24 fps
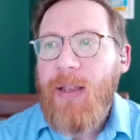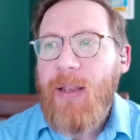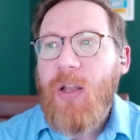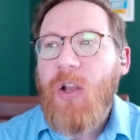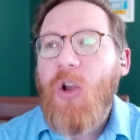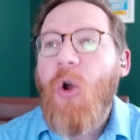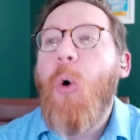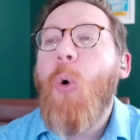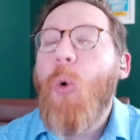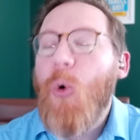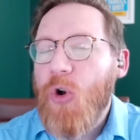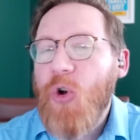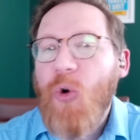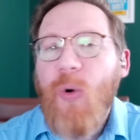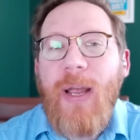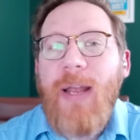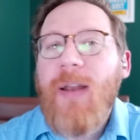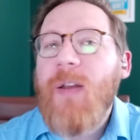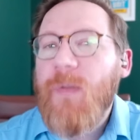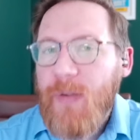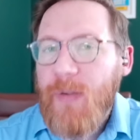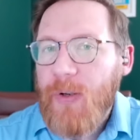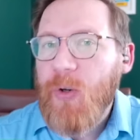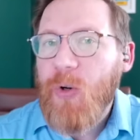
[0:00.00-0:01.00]
corner
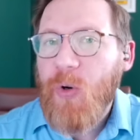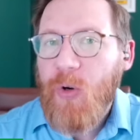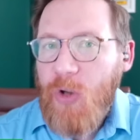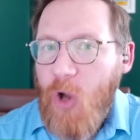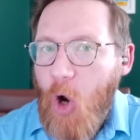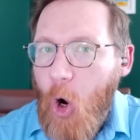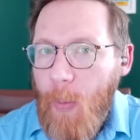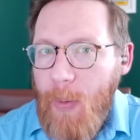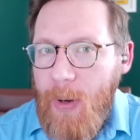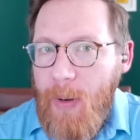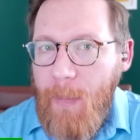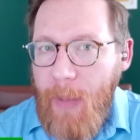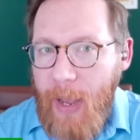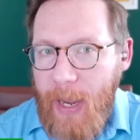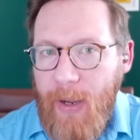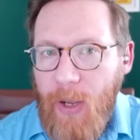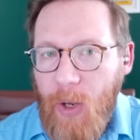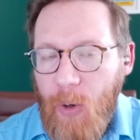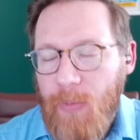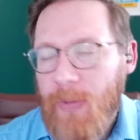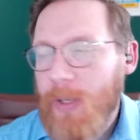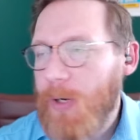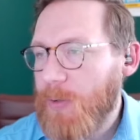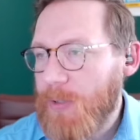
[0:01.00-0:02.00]
infielder Kobe
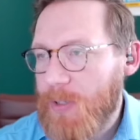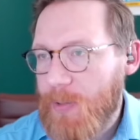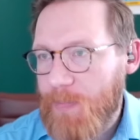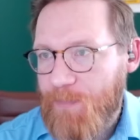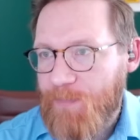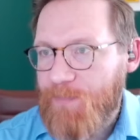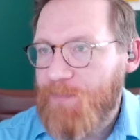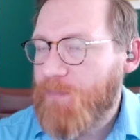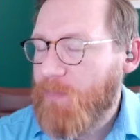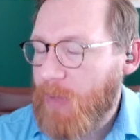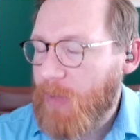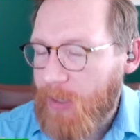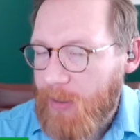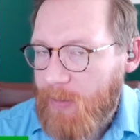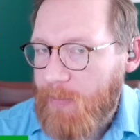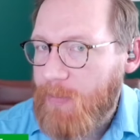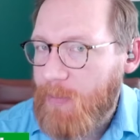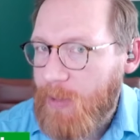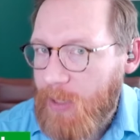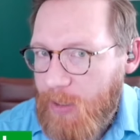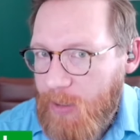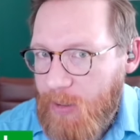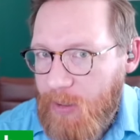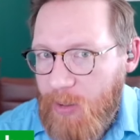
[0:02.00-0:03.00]
Mayo. There's
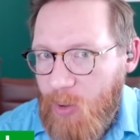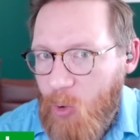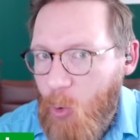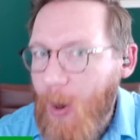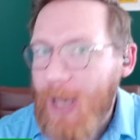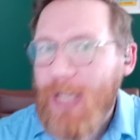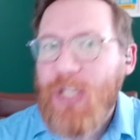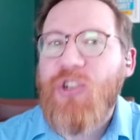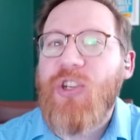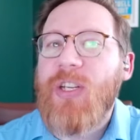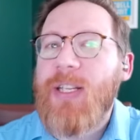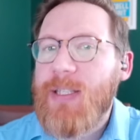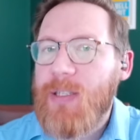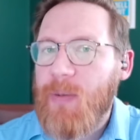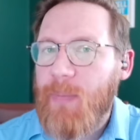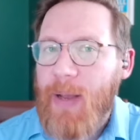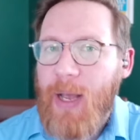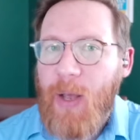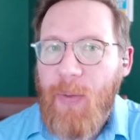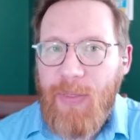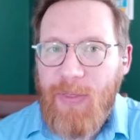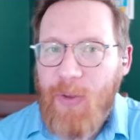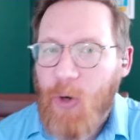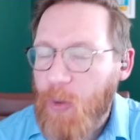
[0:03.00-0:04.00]
questions
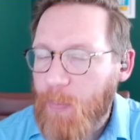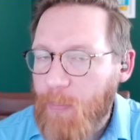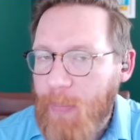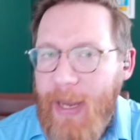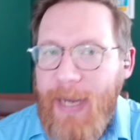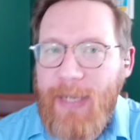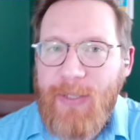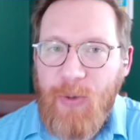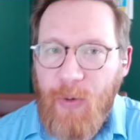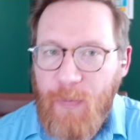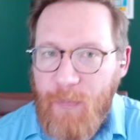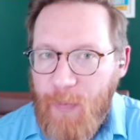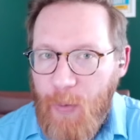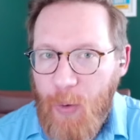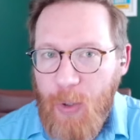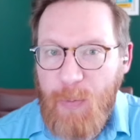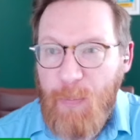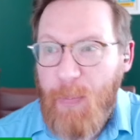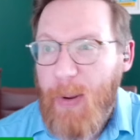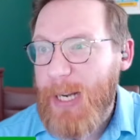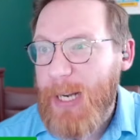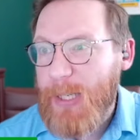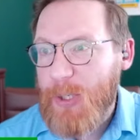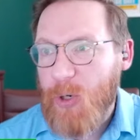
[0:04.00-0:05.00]
about third base or
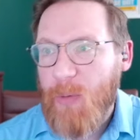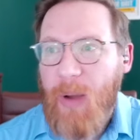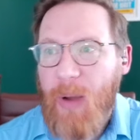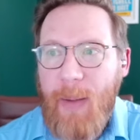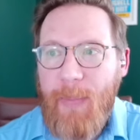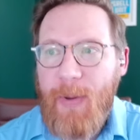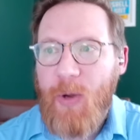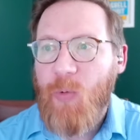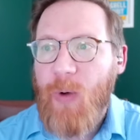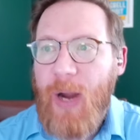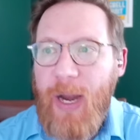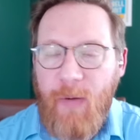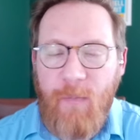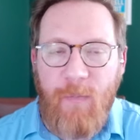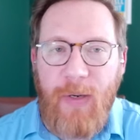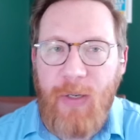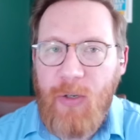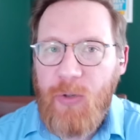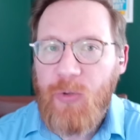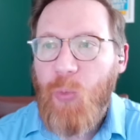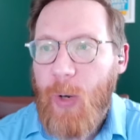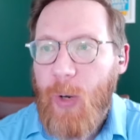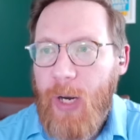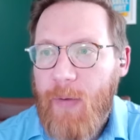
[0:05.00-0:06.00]
first base or maybe right
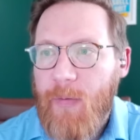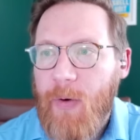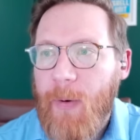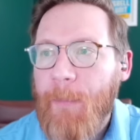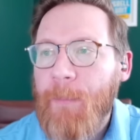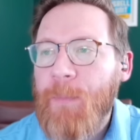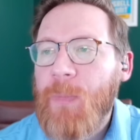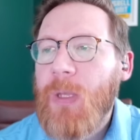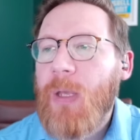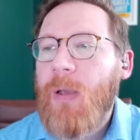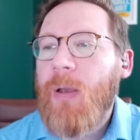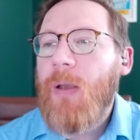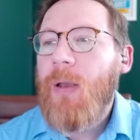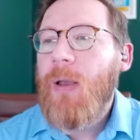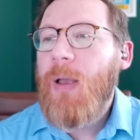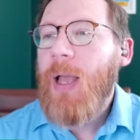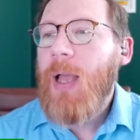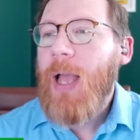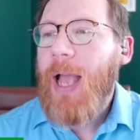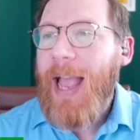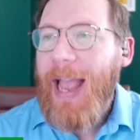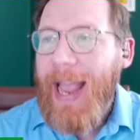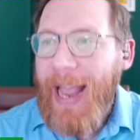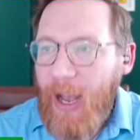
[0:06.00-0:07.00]
field, whatever.
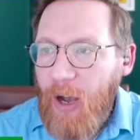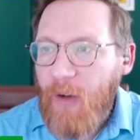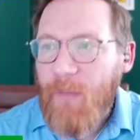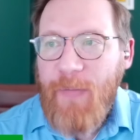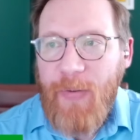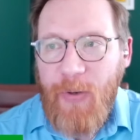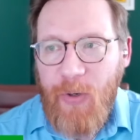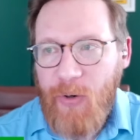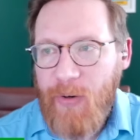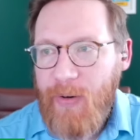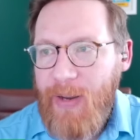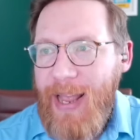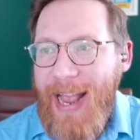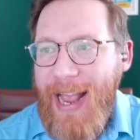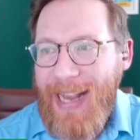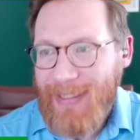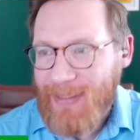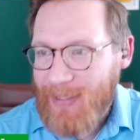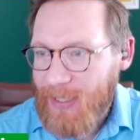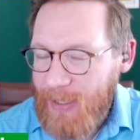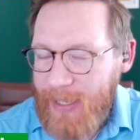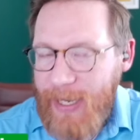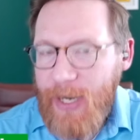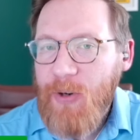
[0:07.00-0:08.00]
Outfielder
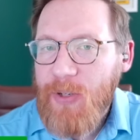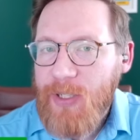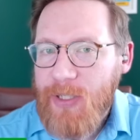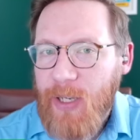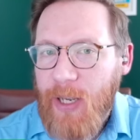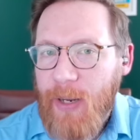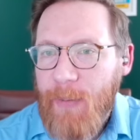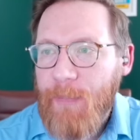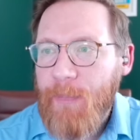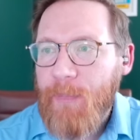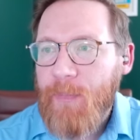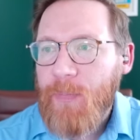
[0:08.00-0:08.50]
Heston Kjerstad.